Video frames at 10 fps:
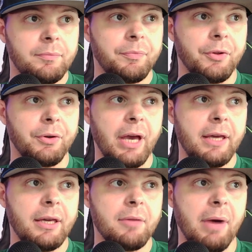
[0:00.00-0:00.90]
Okay,
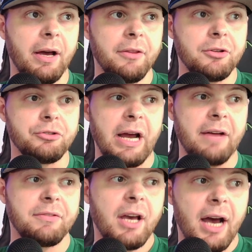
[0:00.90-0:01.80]
in my other
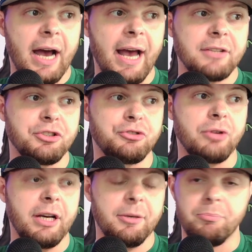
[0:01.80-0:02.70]
draft, I actually
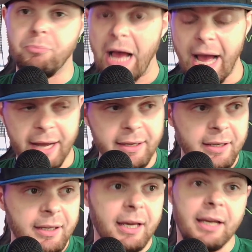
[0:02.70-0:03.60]
traded back
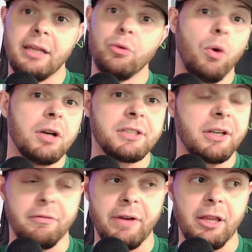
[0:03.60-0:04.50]
and he wasn't
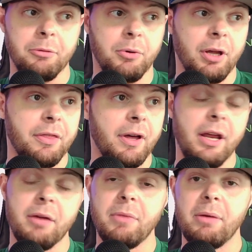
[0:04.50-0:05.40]
available. I thought,
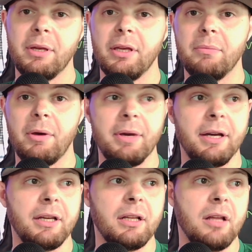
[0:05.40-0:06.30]
hey, maybe I
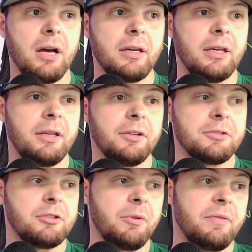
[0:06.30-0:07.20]
can get lucky and he'll
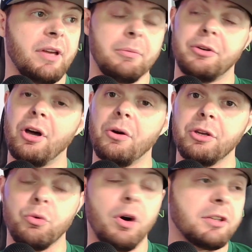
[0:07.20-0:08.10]
still be available. No, he
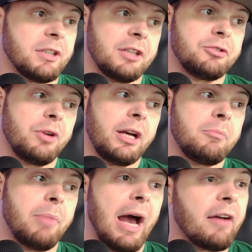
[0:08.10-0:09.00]
wasn't. I traded
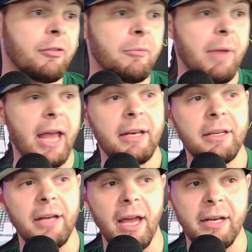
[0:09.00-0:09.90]
back from 80
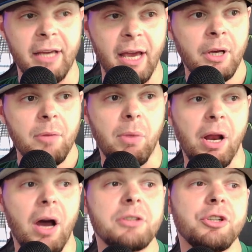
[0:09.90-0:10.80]
to 88, but I
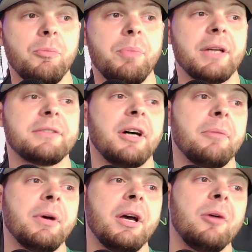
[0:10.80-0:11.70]
also picked
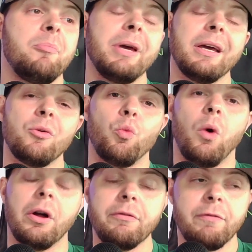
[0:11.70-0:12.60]
up pick
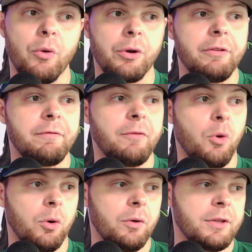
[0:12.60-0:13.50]

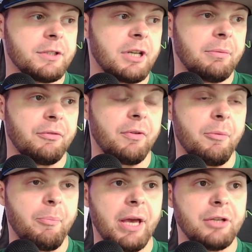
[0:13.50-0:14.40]
144, this coming from the
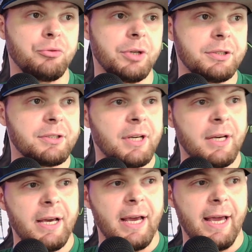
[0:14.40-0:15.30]
Patriots.
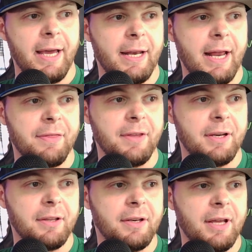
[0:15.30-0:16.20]
And at the end
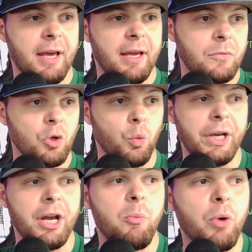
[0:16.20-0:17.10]
of the day, we
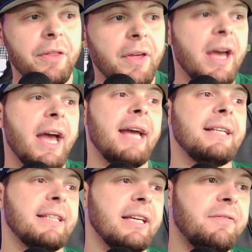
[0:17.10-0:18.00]
end up with a
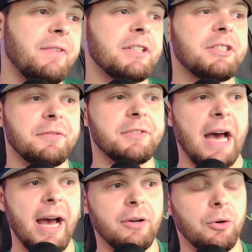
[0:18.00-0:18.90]
defensive
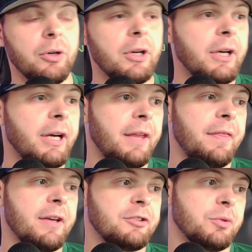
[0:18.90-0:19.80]
tackle in
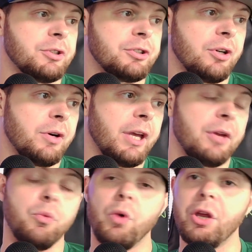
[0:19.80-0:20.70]
this one. So
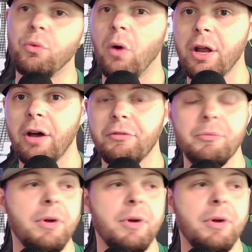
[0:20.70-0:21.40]
again, in one of them,